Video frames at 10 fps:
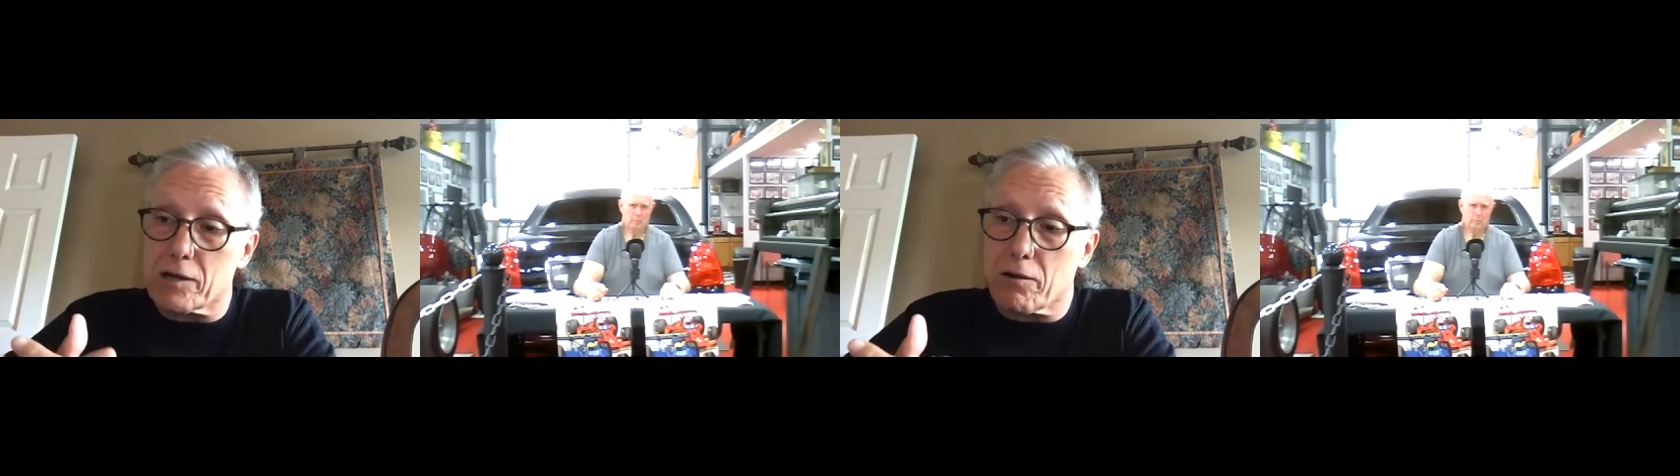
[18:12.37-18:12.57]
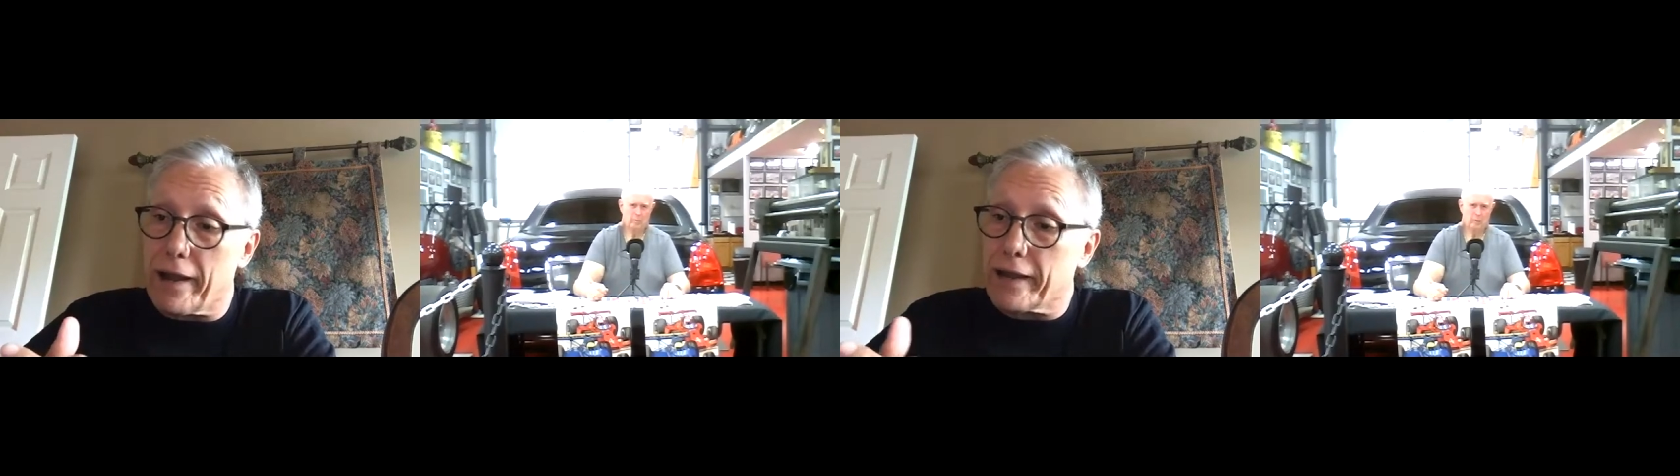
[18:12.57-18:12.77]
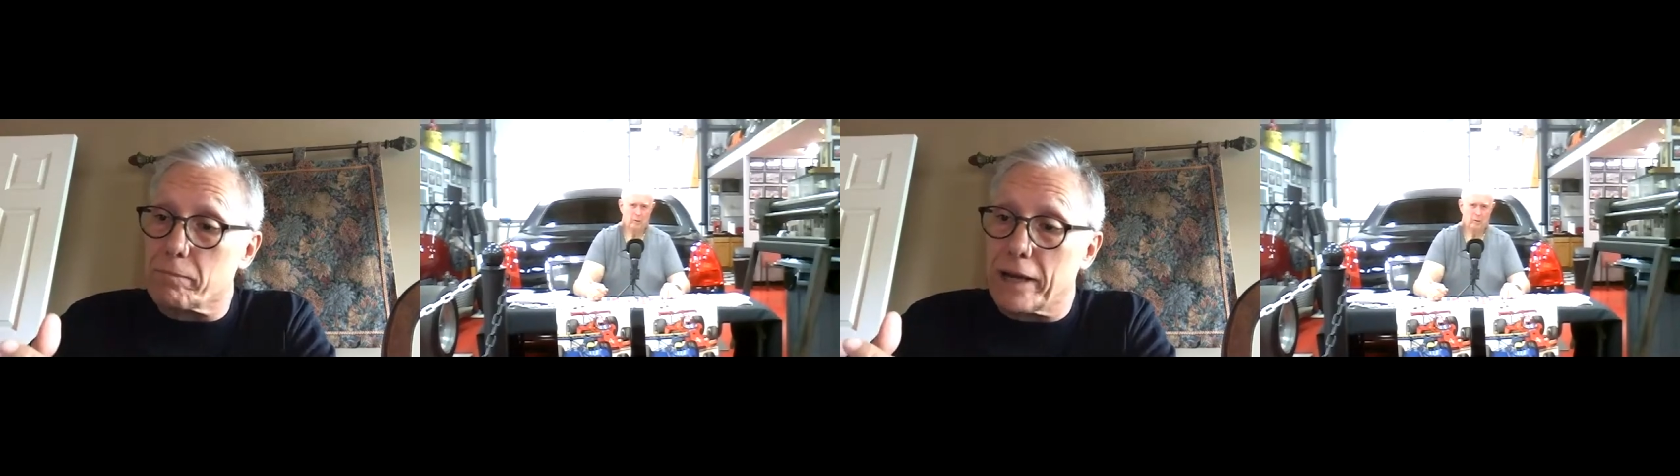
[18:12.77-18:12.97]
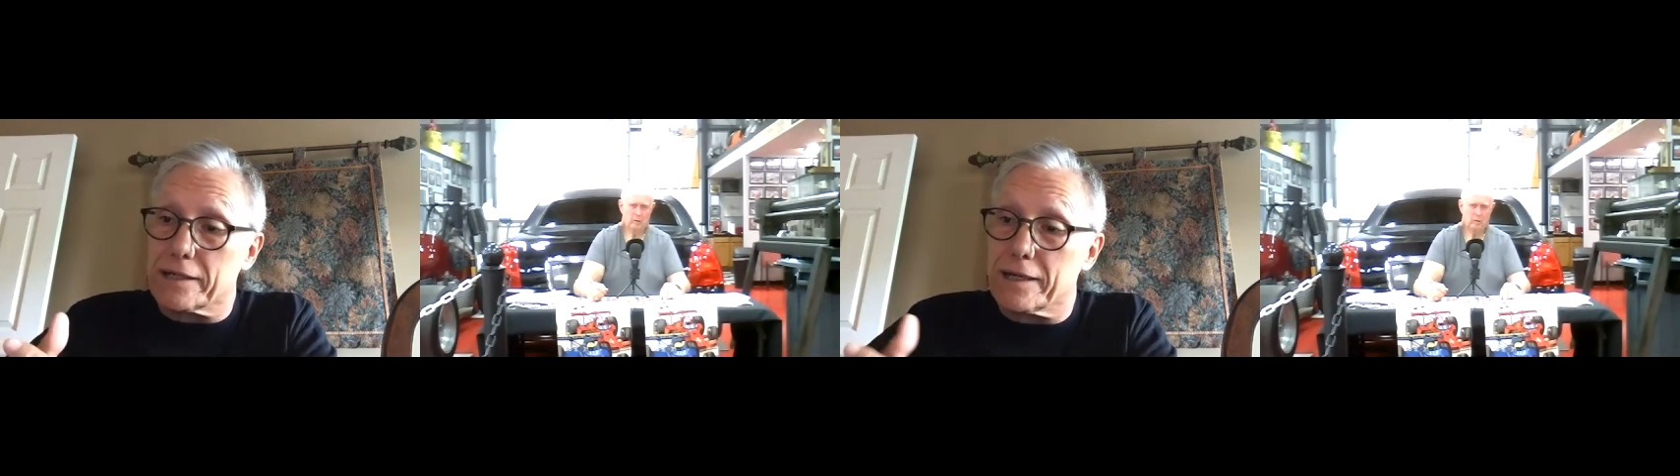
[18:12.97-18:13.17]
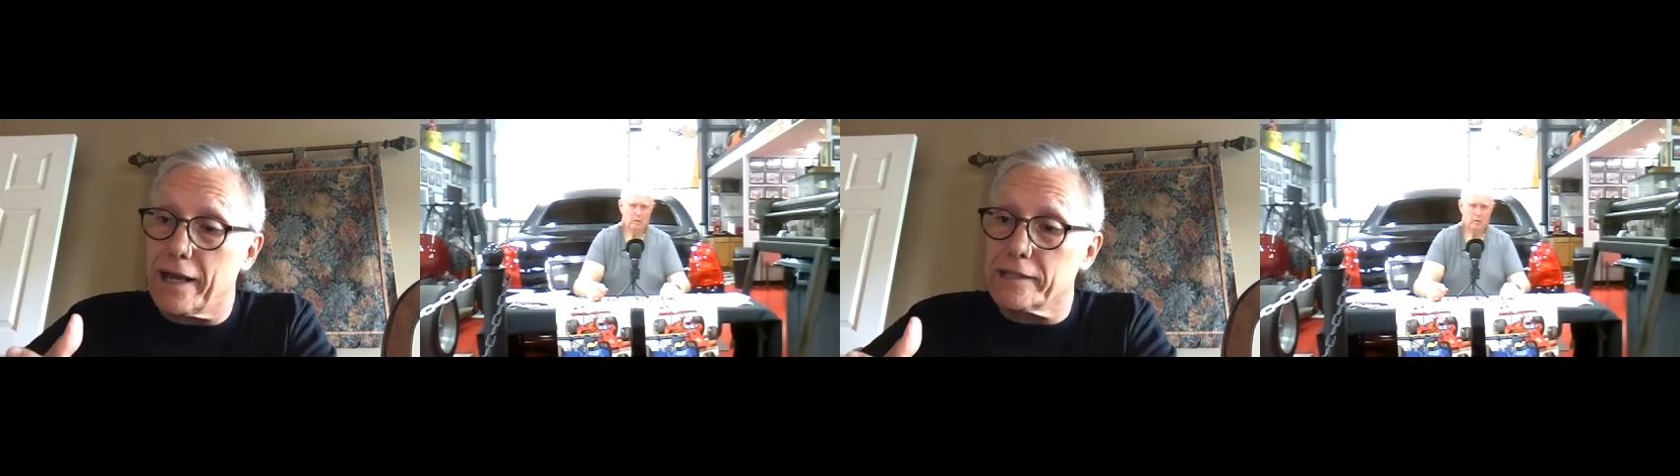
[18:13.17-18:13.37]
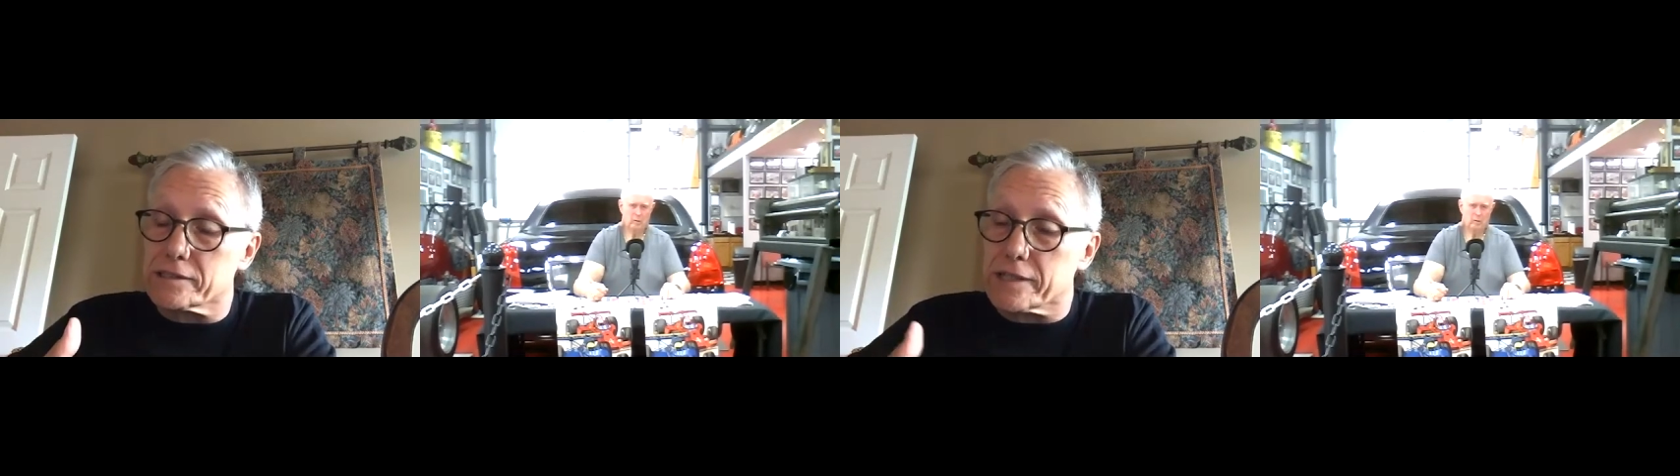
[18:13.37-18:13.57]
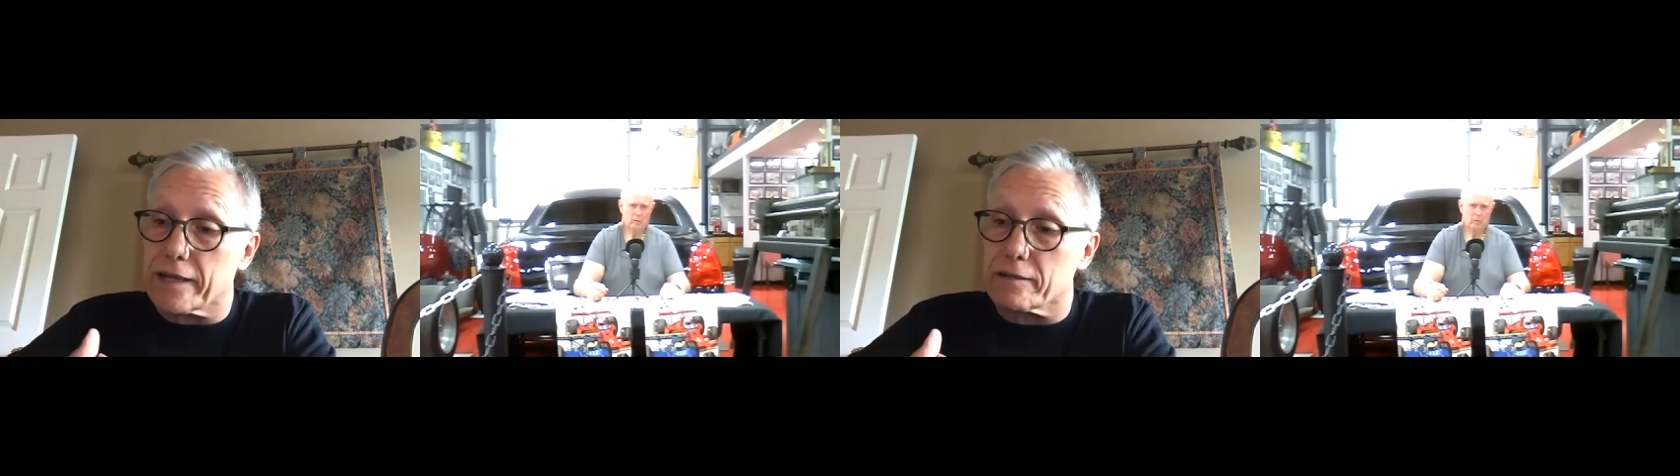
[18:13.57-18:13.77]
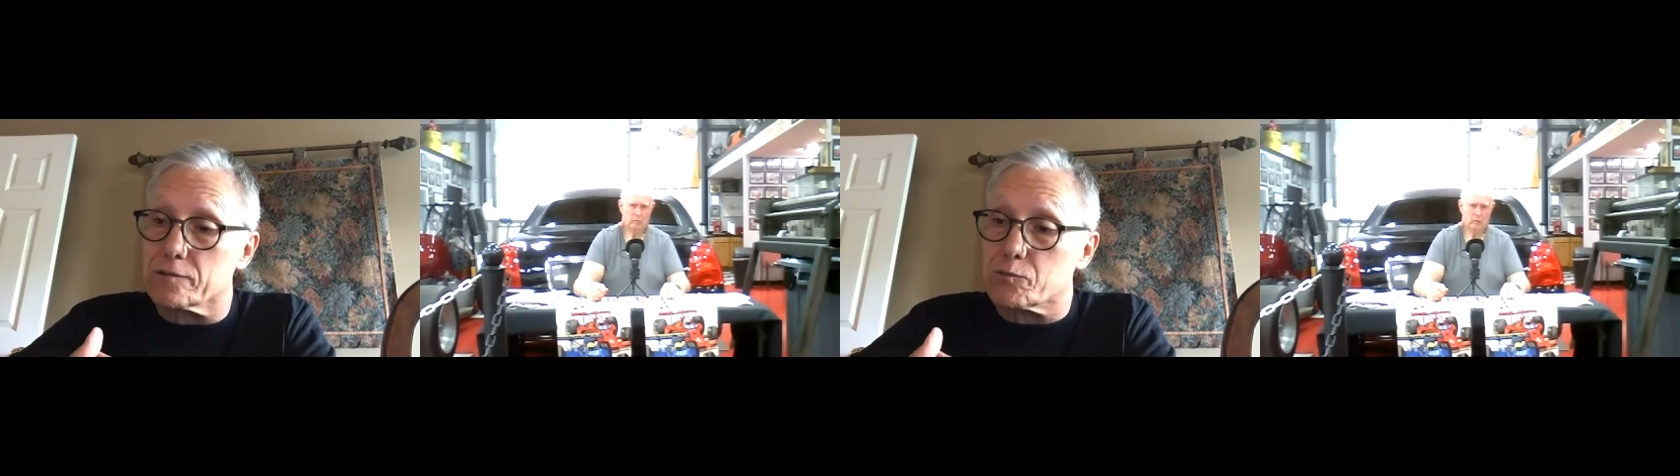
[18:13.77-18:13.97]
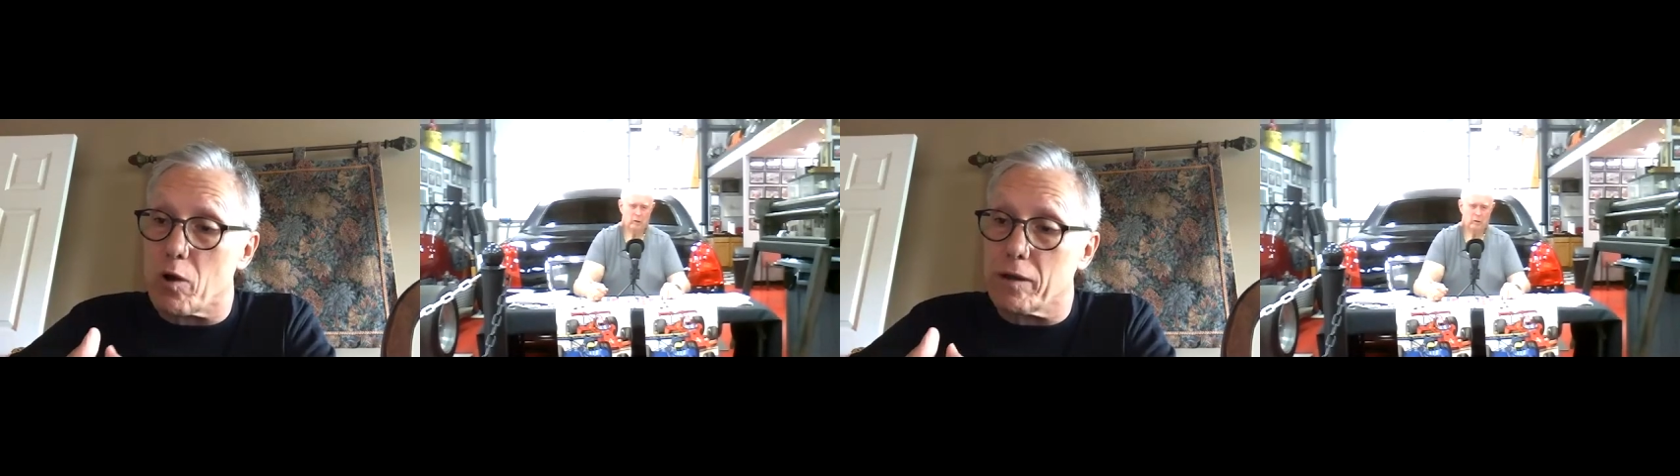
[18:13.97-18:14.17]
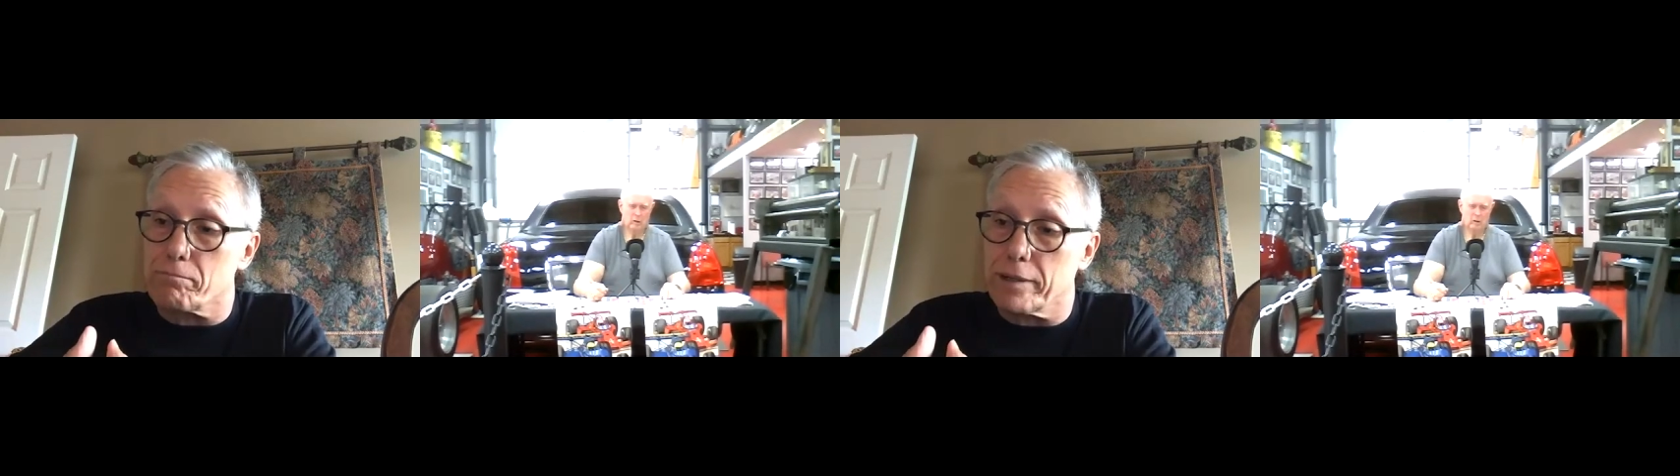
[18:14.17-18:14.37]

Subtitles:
correct by today's standards one